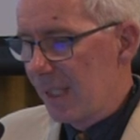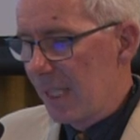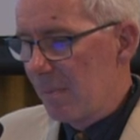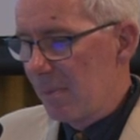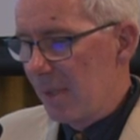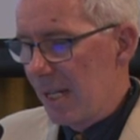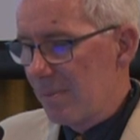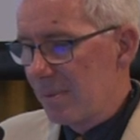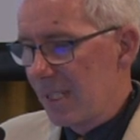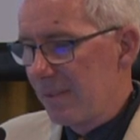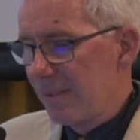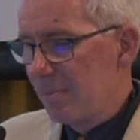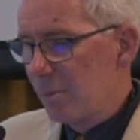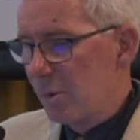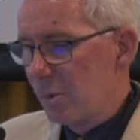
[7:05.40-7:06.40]
and perhaps
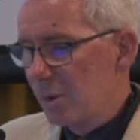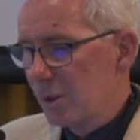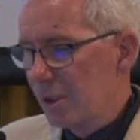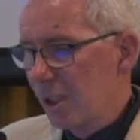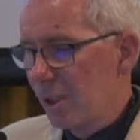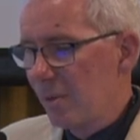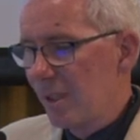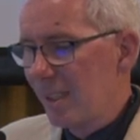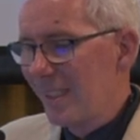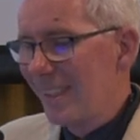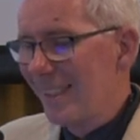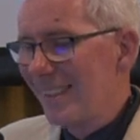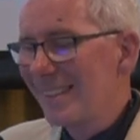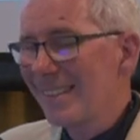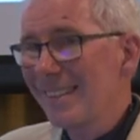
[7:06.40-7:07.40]
even more so in the
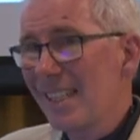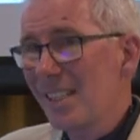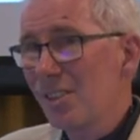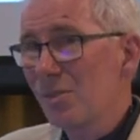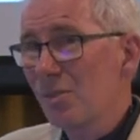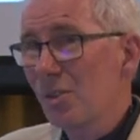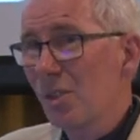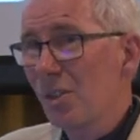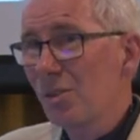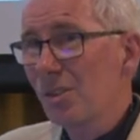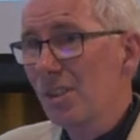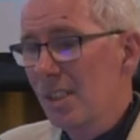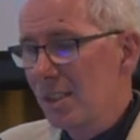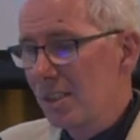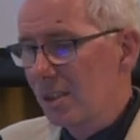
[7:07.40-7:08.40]
international
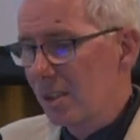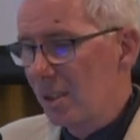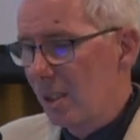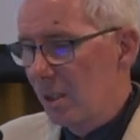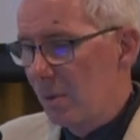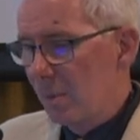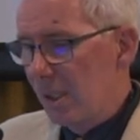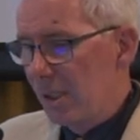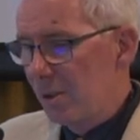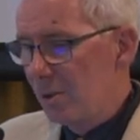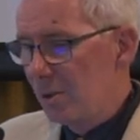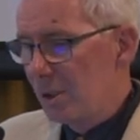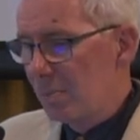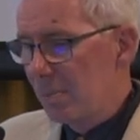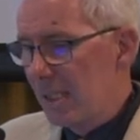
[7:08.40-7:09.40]
context where
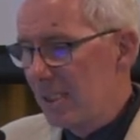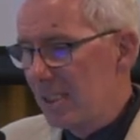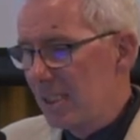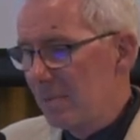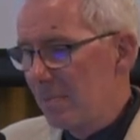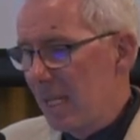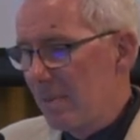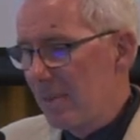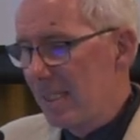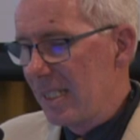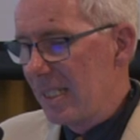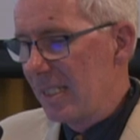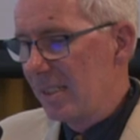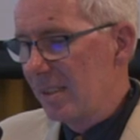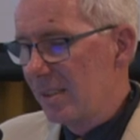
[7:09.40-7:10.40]
new species may be
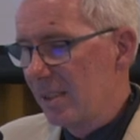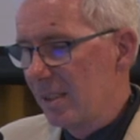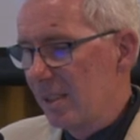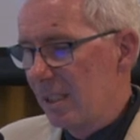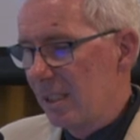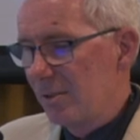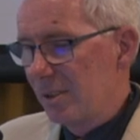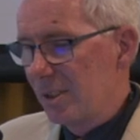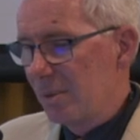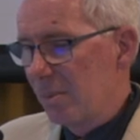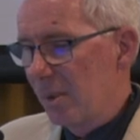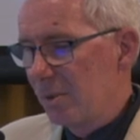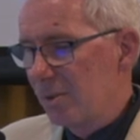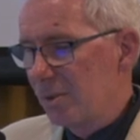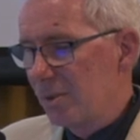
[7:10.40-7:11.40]
needed in
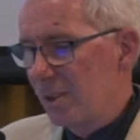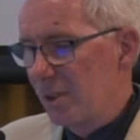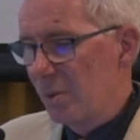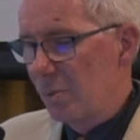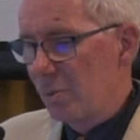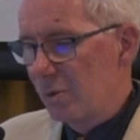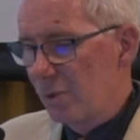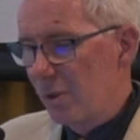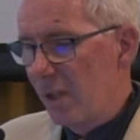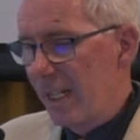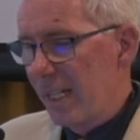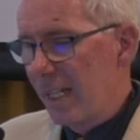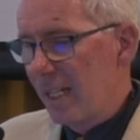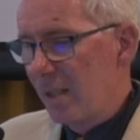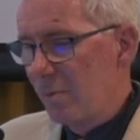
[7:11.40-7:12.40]
response to the
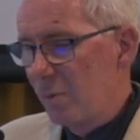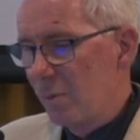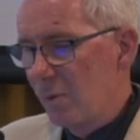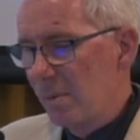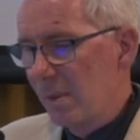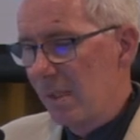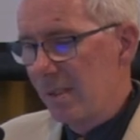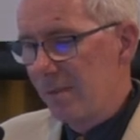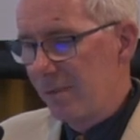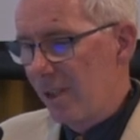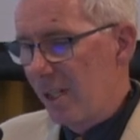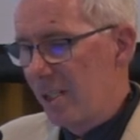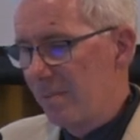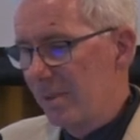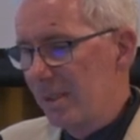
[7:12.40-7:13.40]
drier and warmer
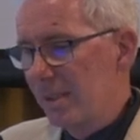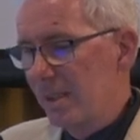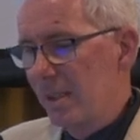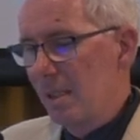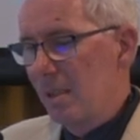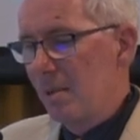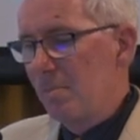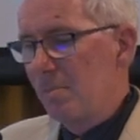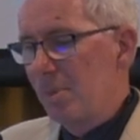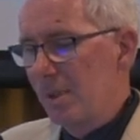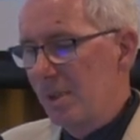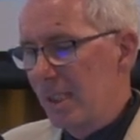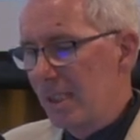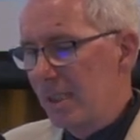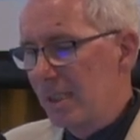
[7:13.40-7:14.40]
environment
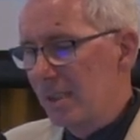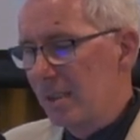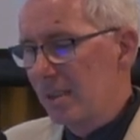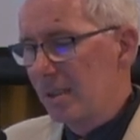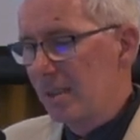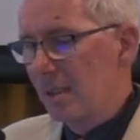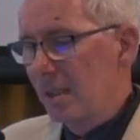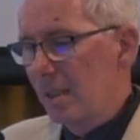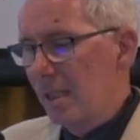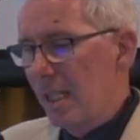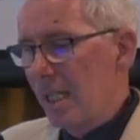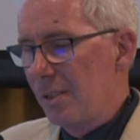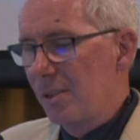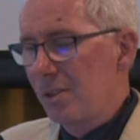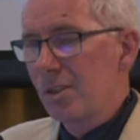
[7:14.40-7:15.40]
predicted
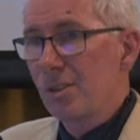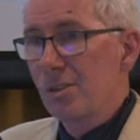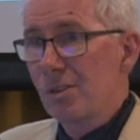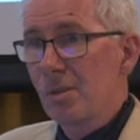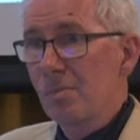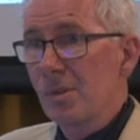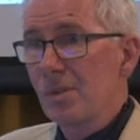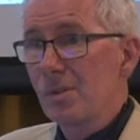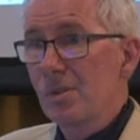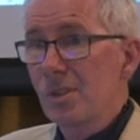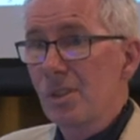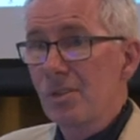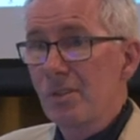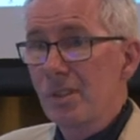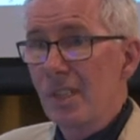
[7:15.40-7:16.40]
and to contribute
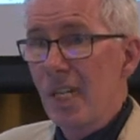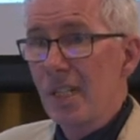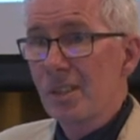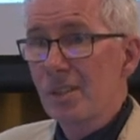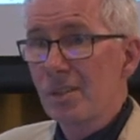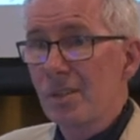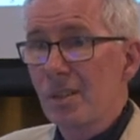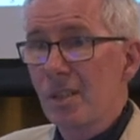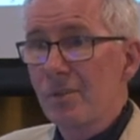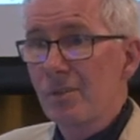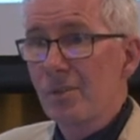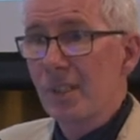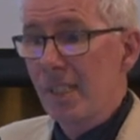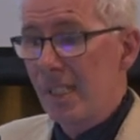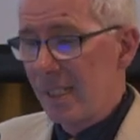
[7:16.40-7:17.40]
to the reduction of
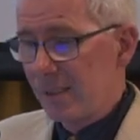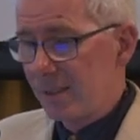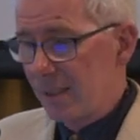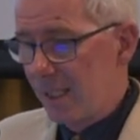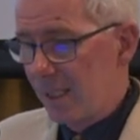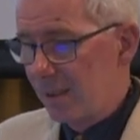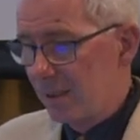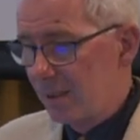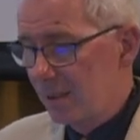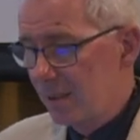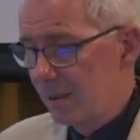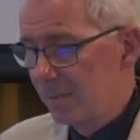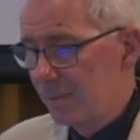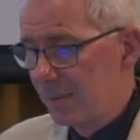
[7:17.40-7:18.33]
greenhouse gases.